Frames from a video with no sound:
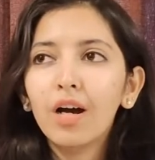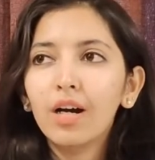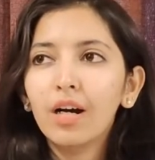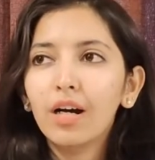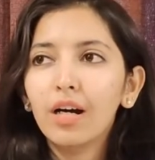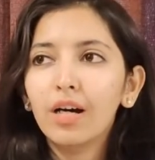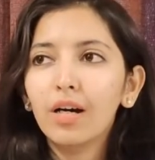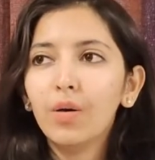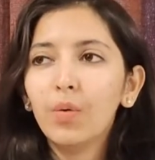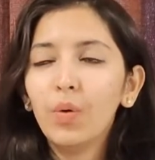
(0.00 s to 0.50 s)

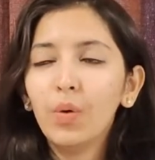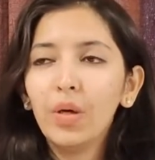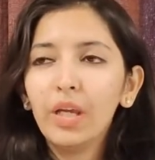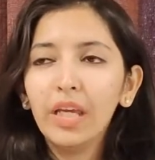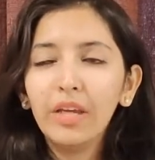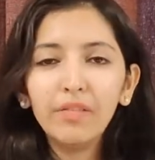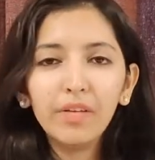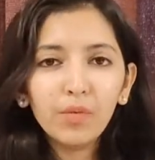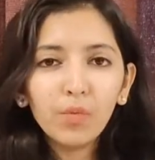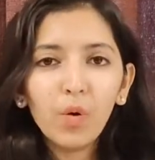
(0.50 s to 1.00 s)
uh,
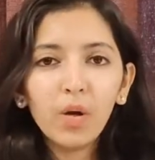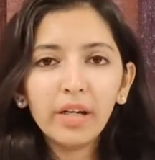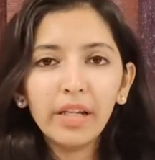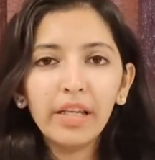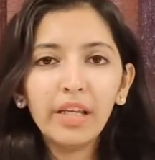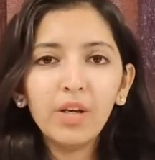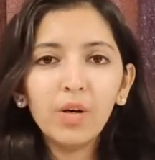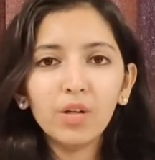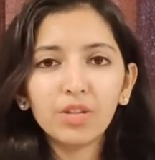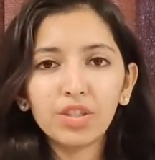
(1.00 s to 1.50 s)
even what
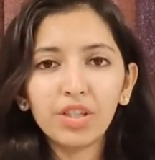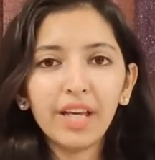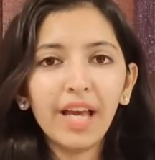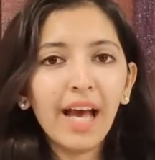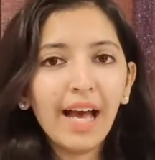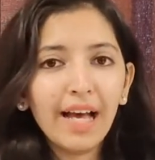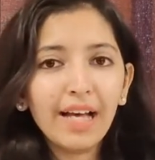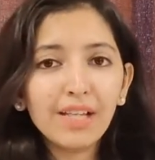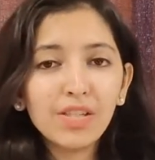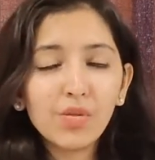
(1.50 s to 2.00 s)
he or she
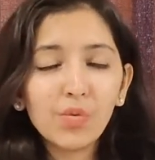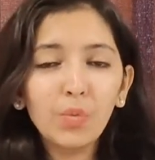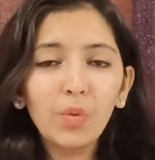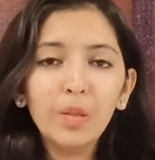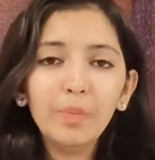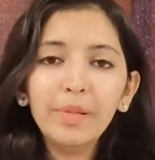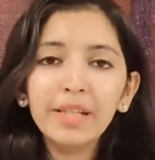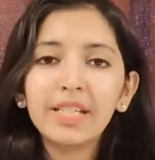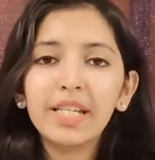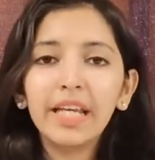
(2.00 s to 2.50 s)
has
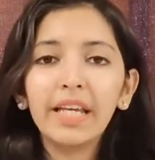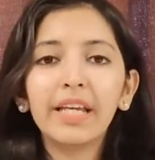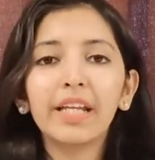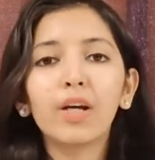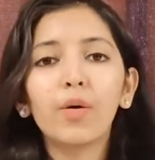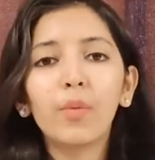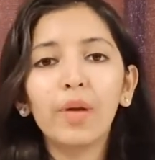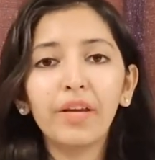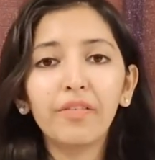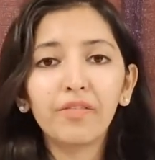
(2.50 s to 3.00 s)
will be taken
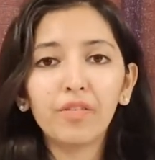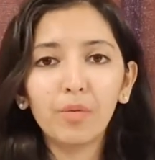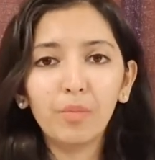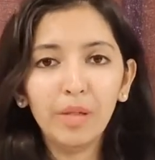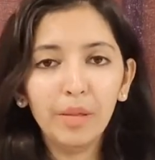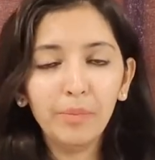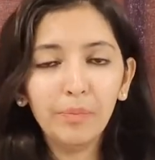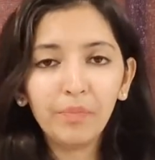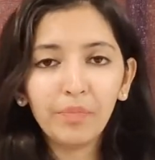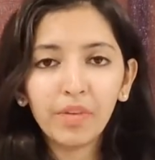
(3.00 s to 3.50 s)
away
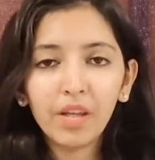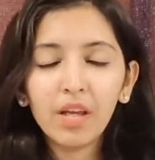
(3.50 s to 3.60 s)
from him